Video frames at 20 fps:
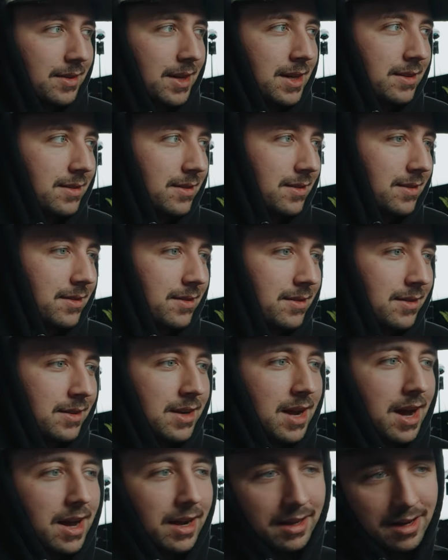It's
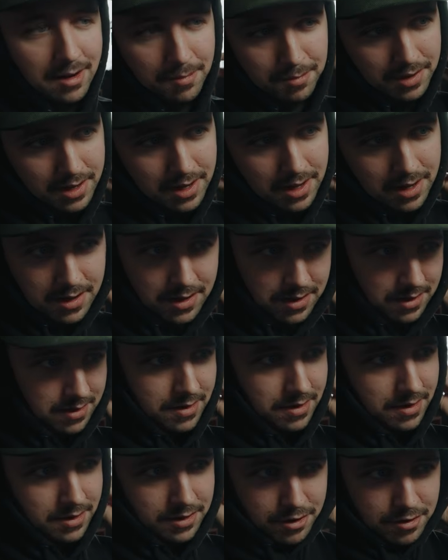not gonna be,
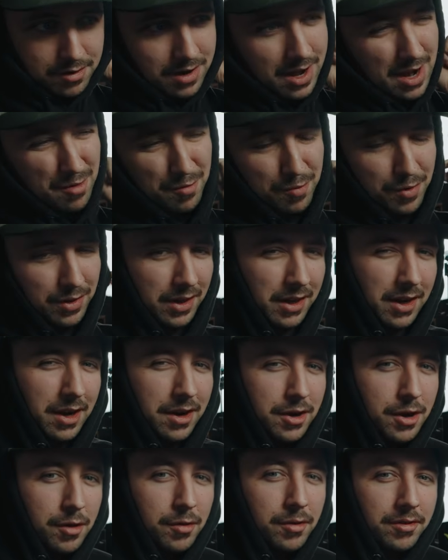you're not really
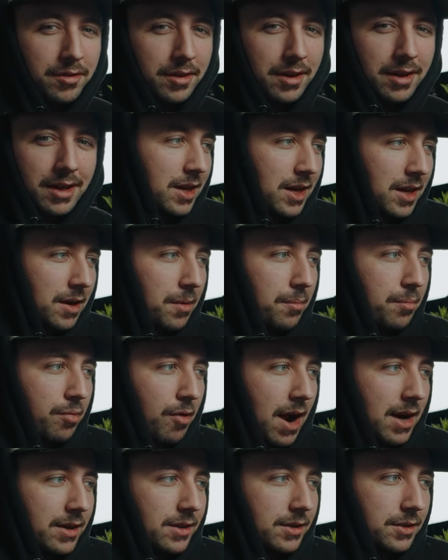gonna notice it in
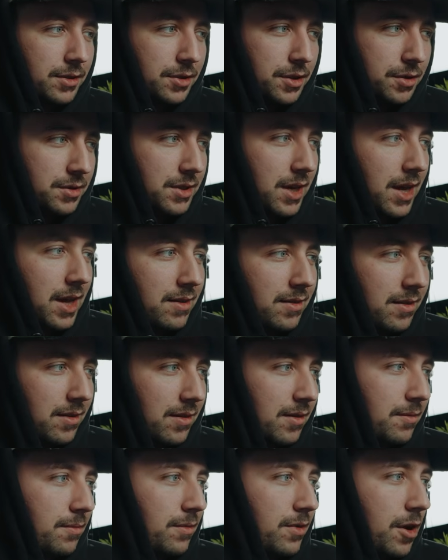practical use
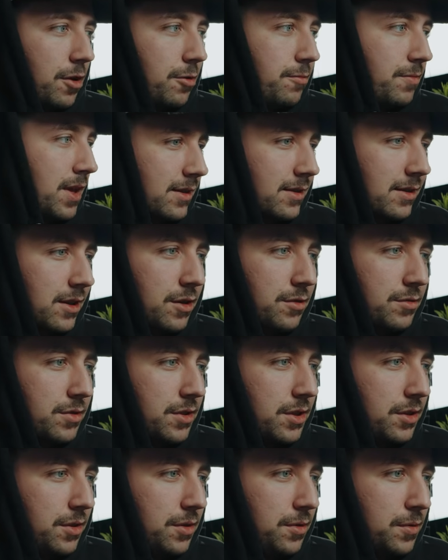cases. So let's go
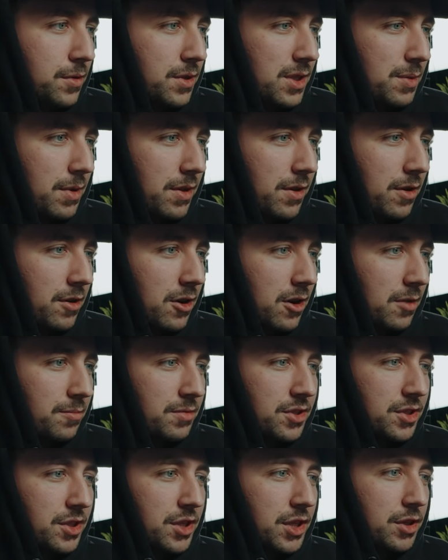to some other
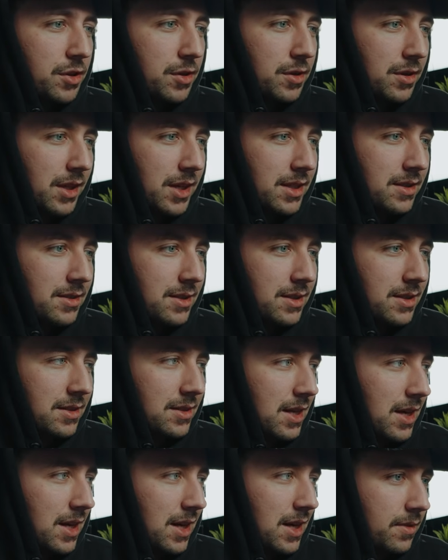obscure lenses.